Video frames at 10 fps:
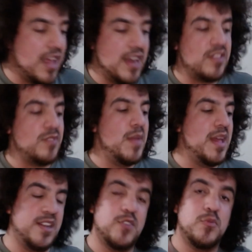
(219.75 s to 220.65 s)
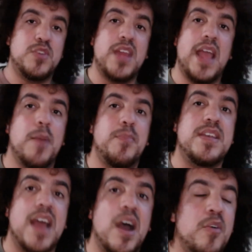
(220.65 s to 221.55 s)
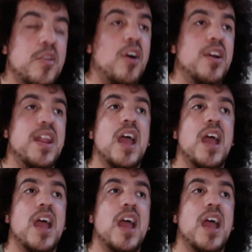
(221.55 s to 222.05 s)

and it's meant to tamp down on